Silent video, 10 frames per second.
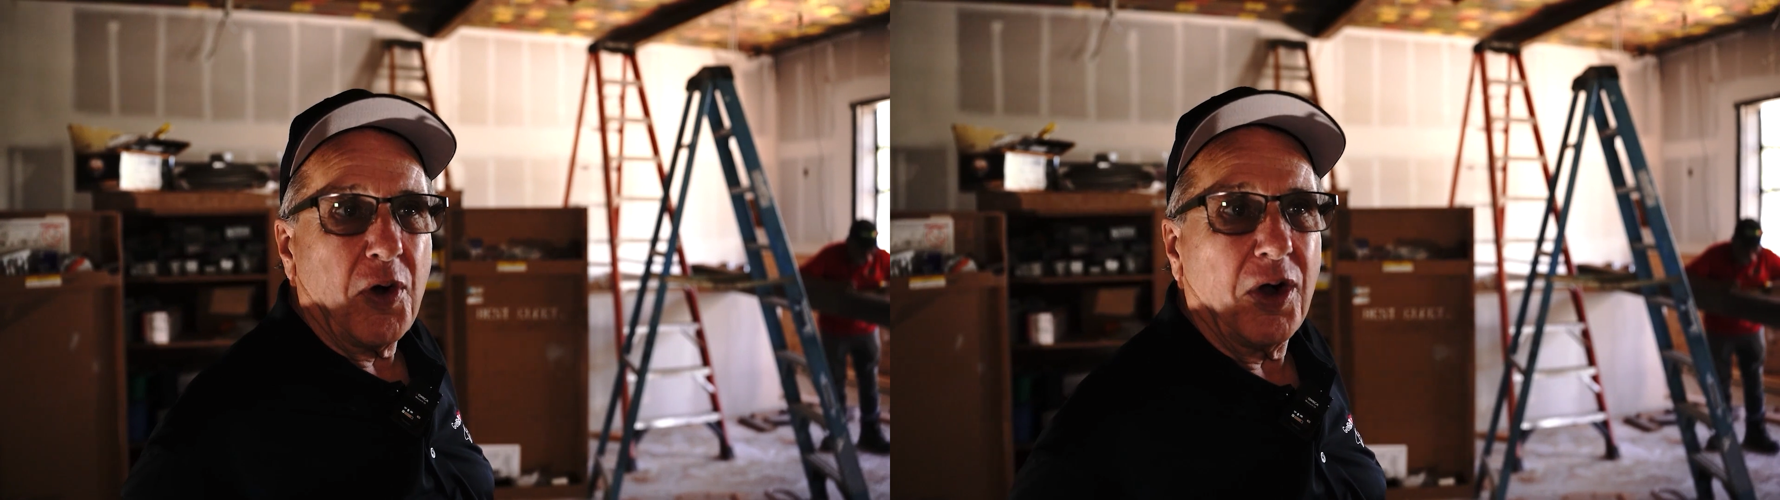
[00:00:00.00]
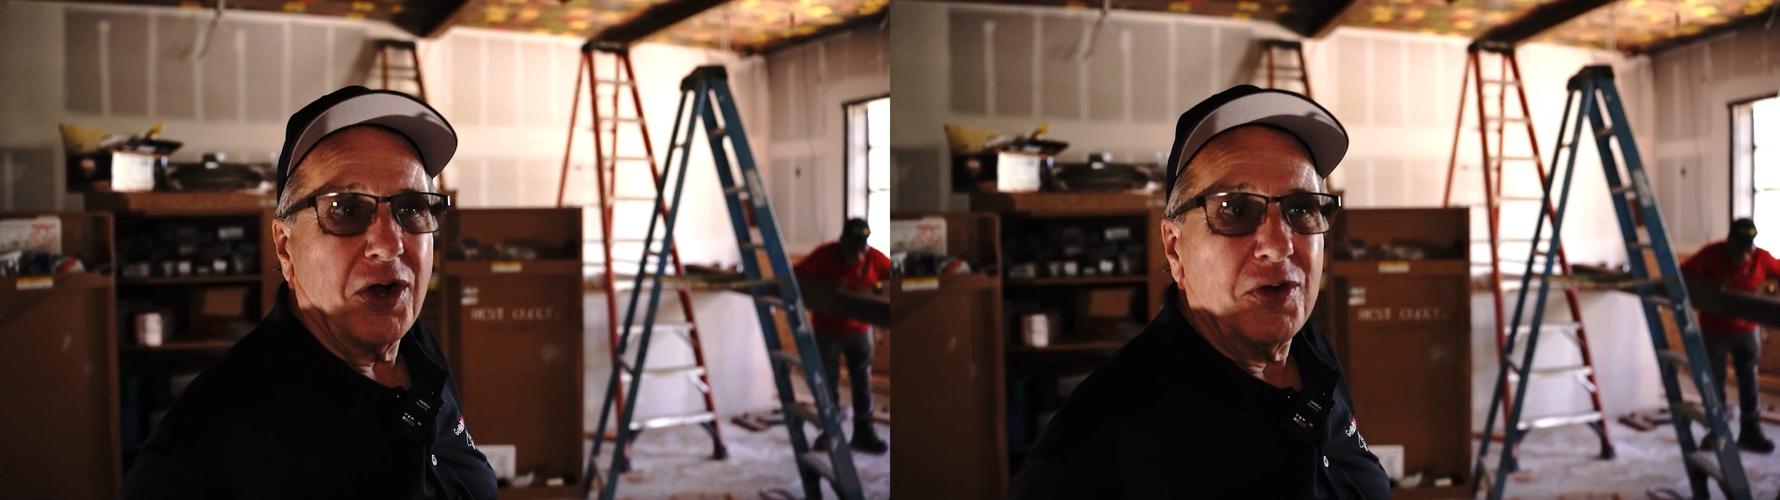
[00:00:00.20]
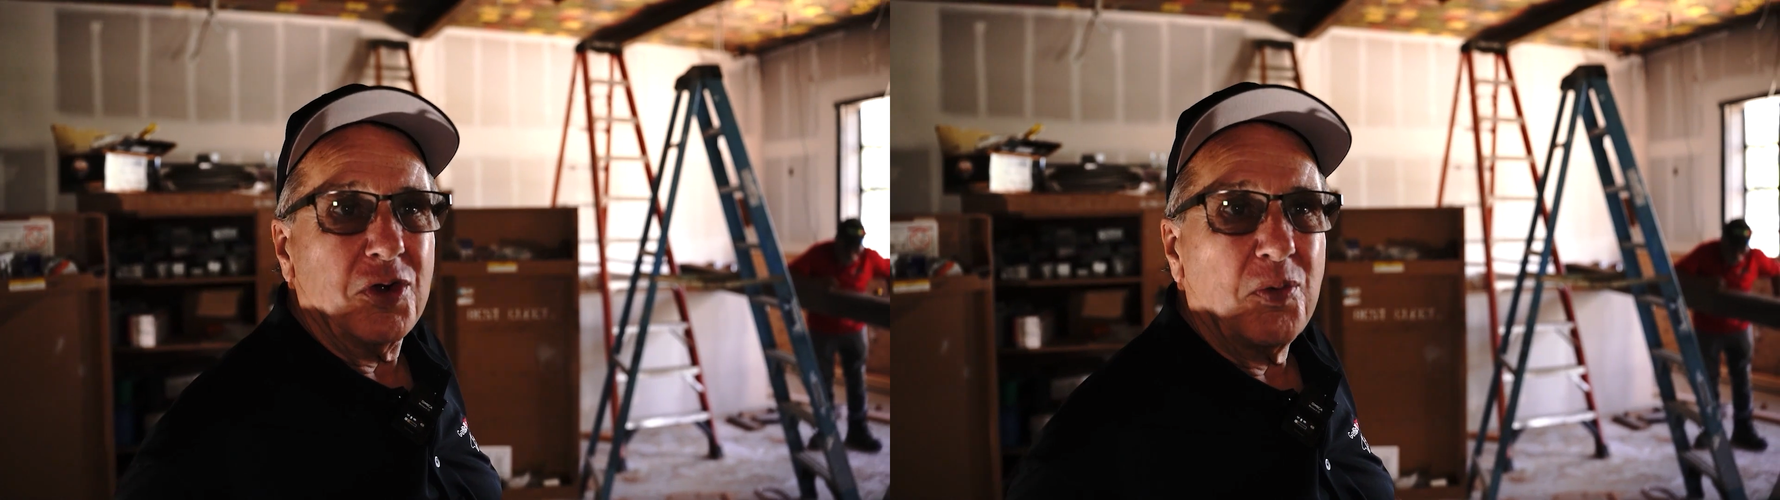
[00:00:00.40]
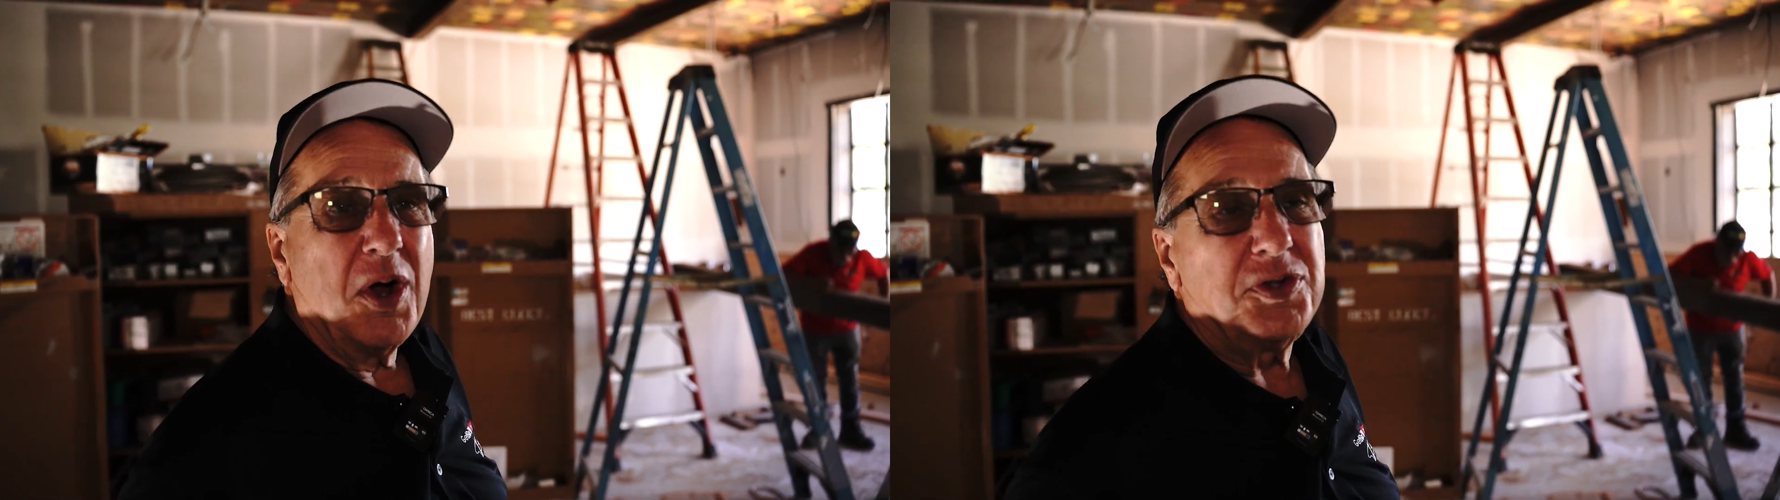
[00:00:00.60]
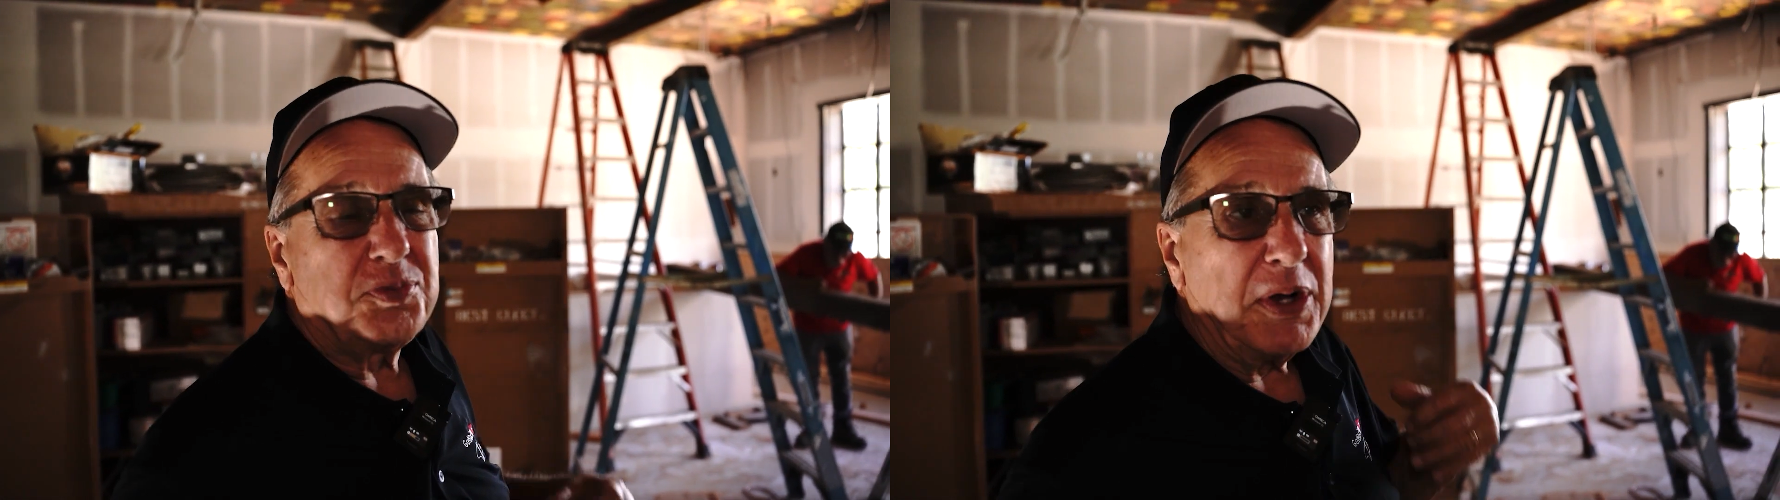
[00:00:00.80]
for
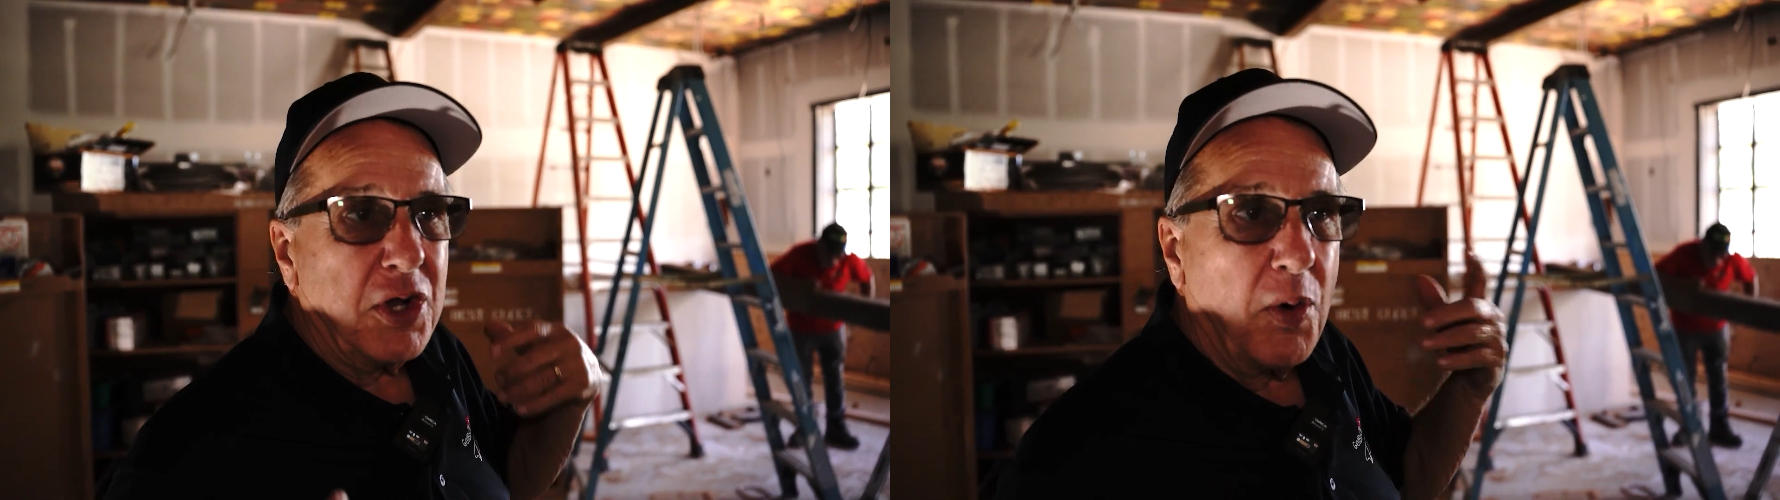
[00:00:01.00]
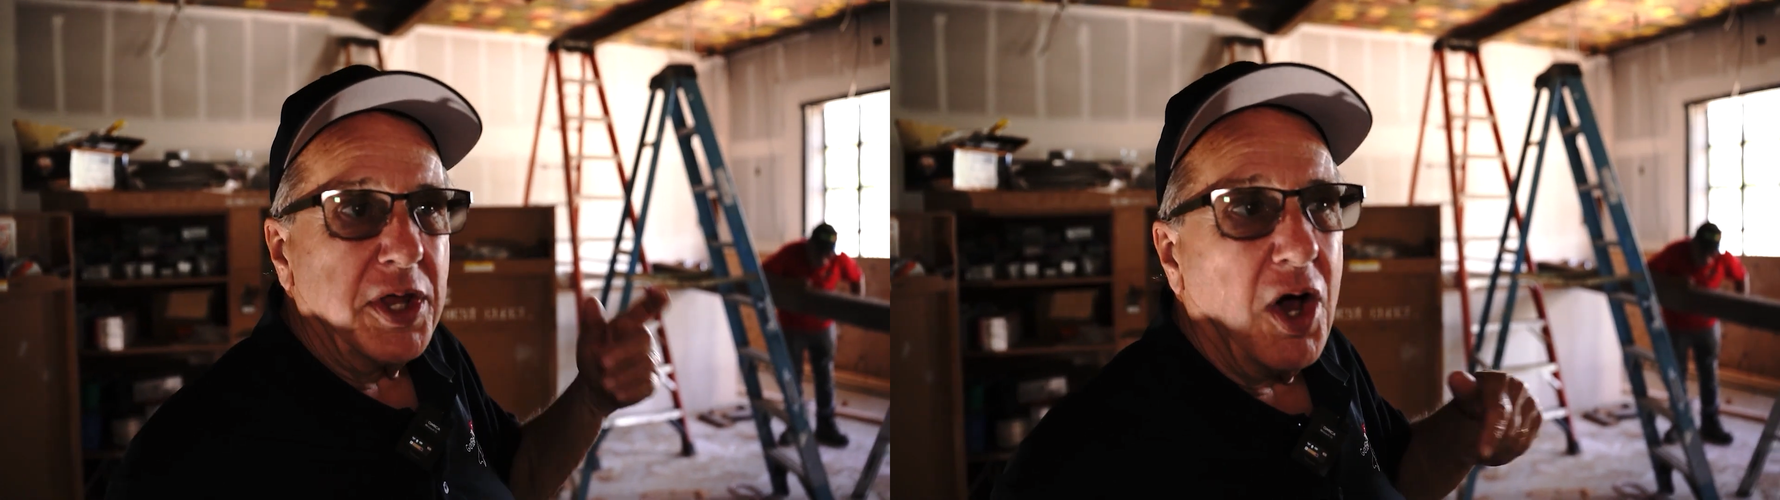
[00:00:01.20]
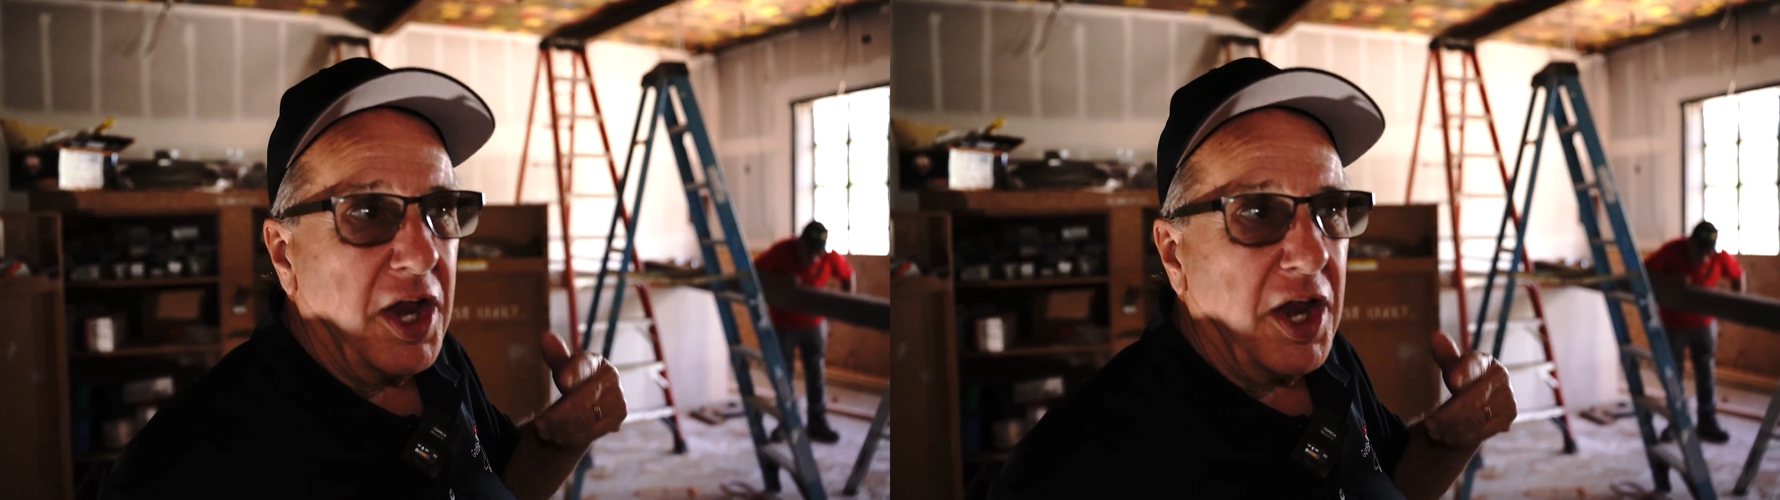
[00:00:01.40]
what's been going